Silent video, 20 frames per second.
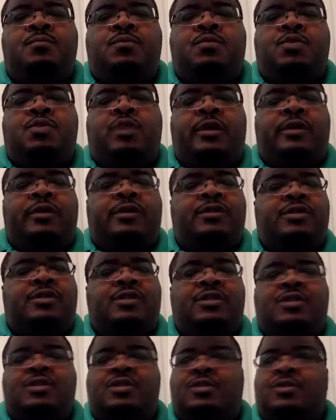turns
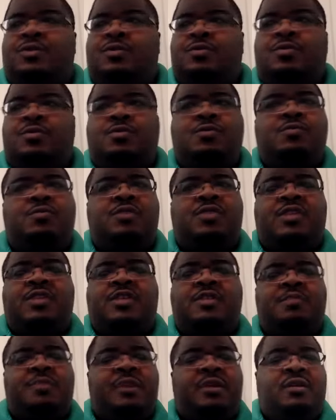into
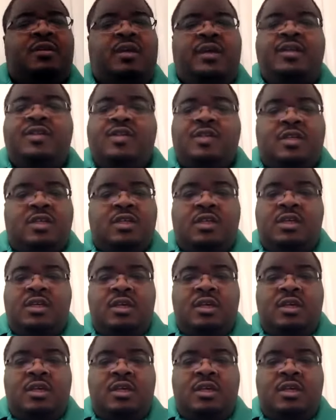suspect easily.